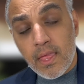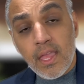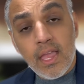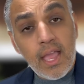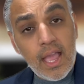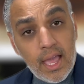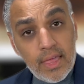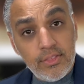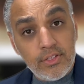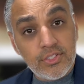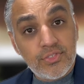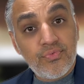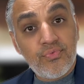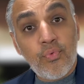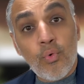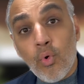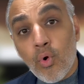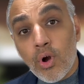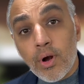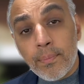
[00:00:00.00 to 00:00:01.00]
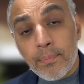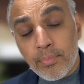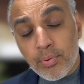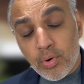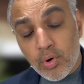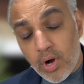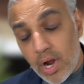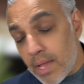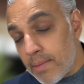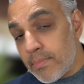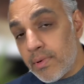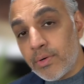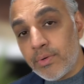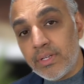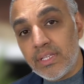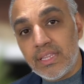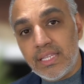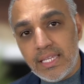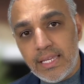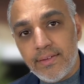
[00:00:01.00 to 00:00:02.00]
And there's 4
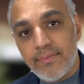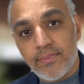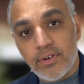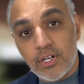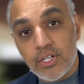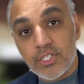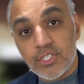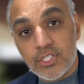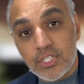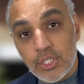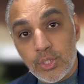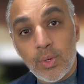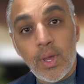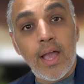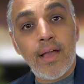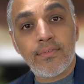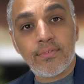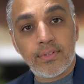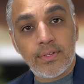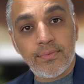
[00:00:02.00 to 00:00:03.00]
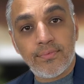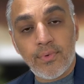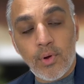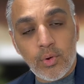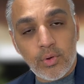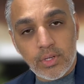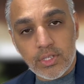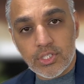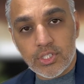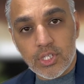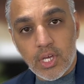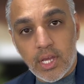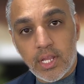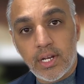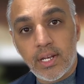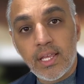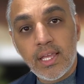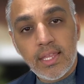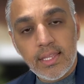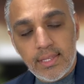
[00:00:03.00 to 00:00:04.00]
primary levers you have to focus
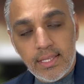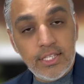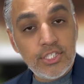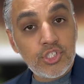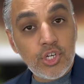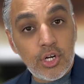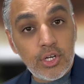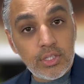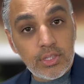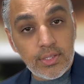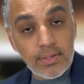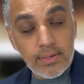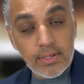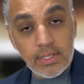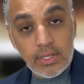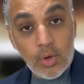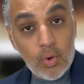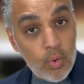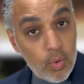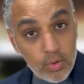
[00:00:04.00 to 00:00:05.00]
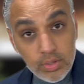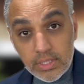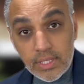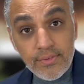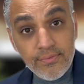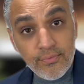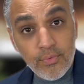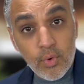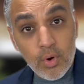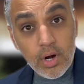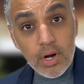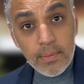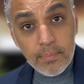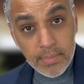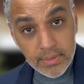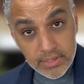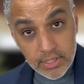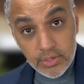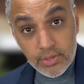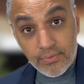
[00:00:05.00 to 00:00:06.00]
on. These aren't the only 4,
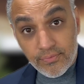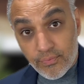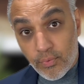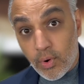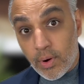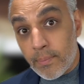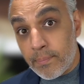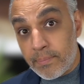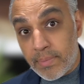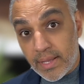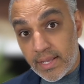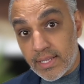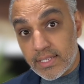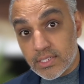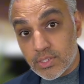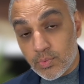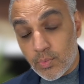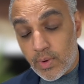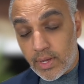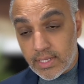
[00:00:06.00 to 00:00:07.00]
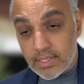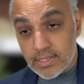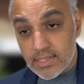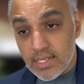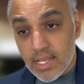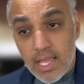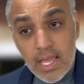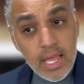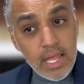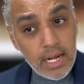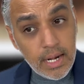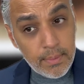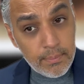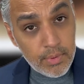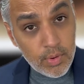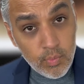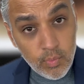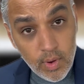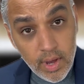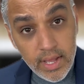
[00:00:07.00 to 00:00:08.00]
but they're the 4 biggest ones.
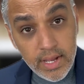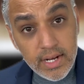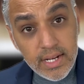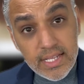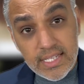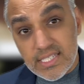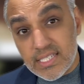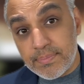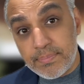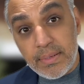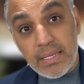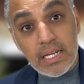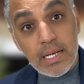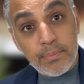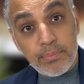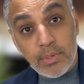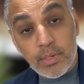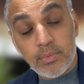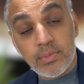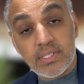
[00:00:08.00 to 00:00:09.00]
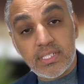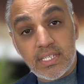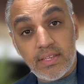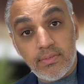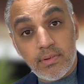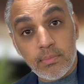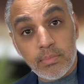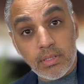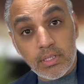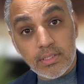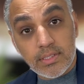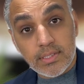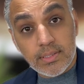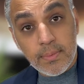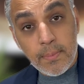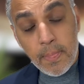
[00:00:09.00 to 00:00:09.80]
Number 1 is speed up your receivables.